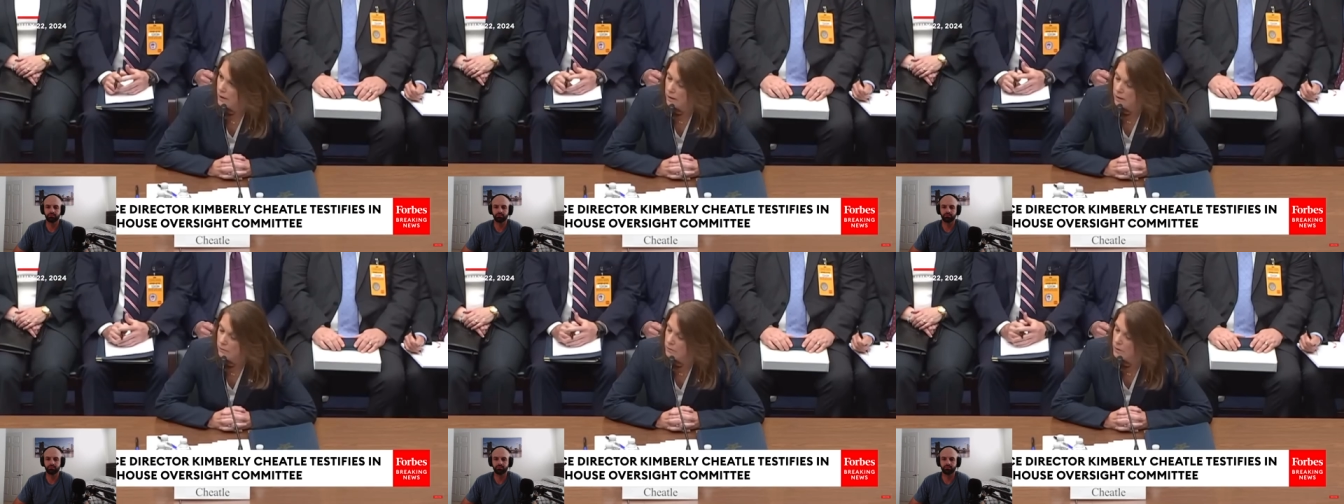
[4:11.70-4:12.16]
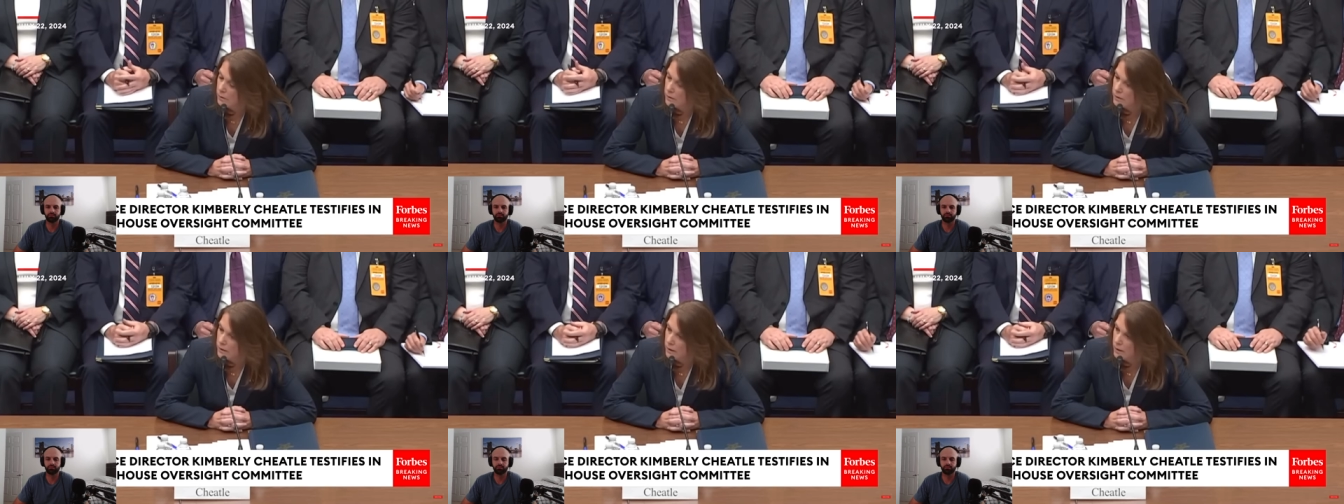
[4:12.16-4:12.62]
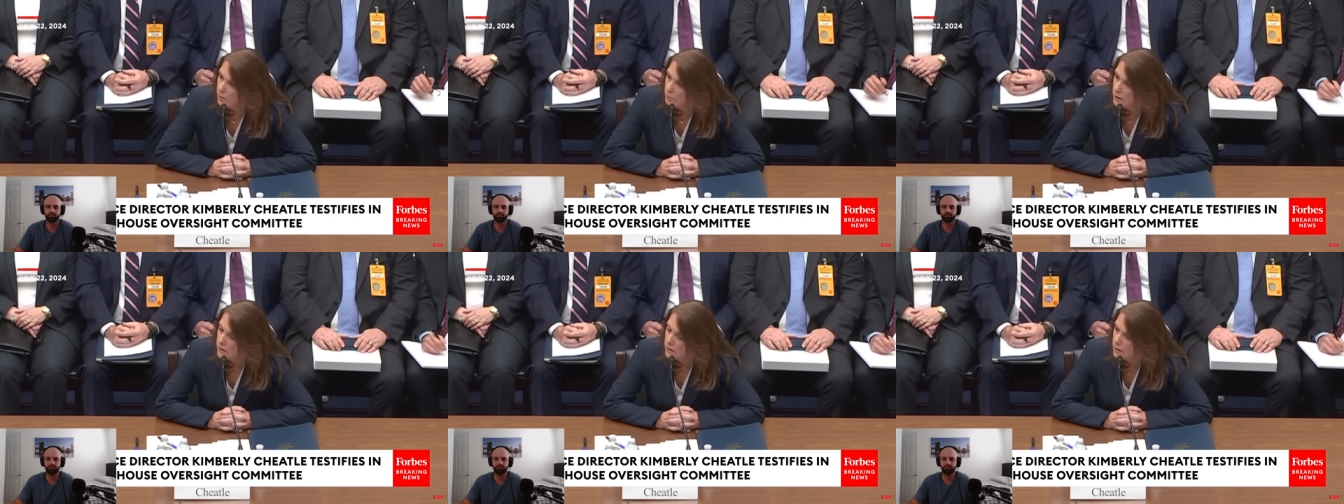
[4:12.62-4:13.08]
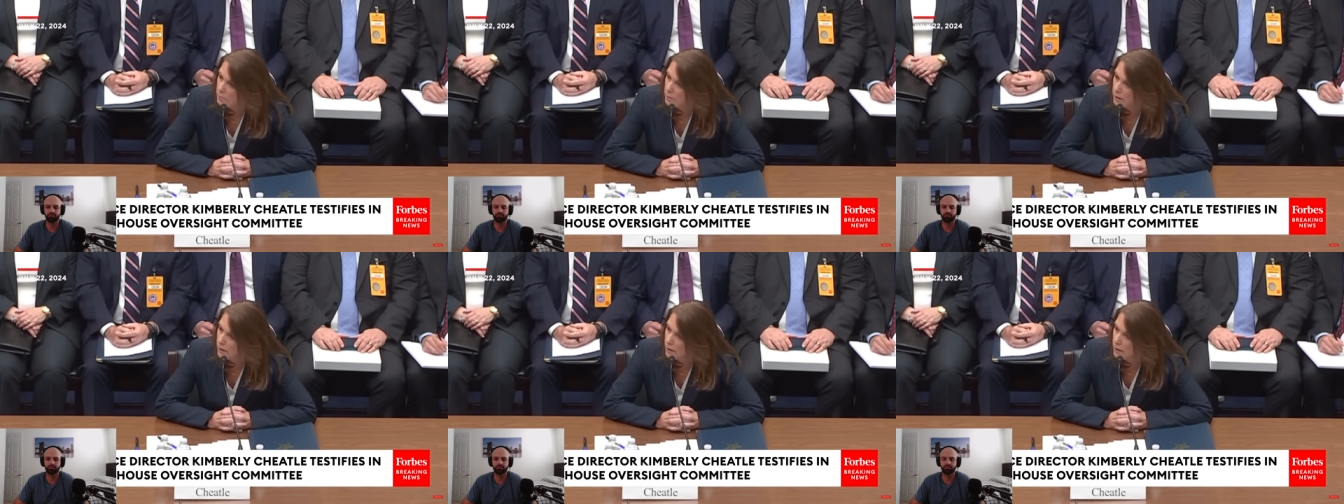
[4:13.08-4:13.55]
I have no idea how my
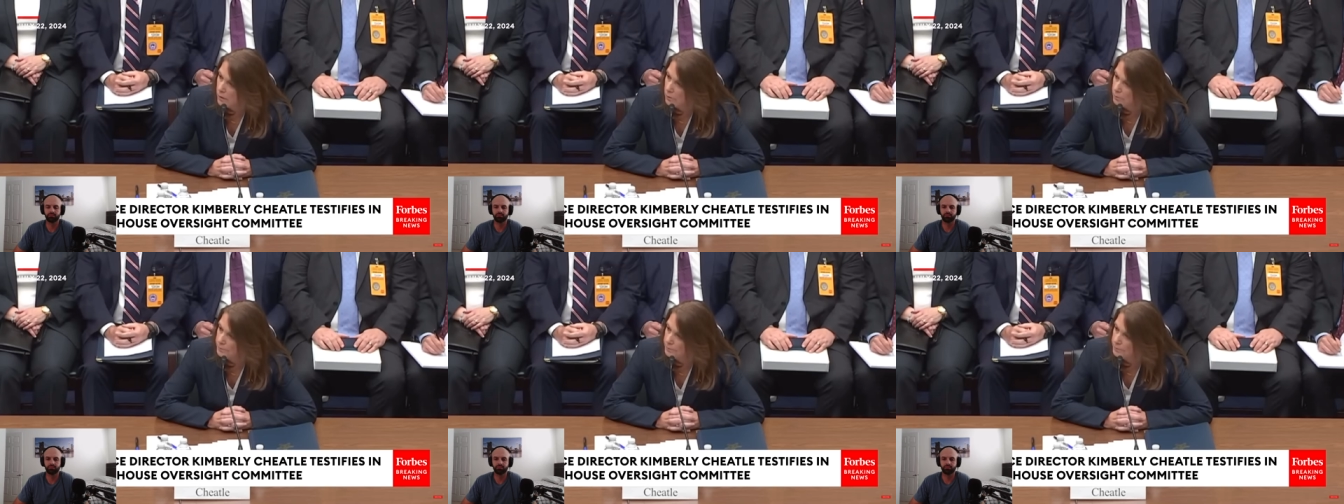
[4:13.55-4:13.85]
statement got out.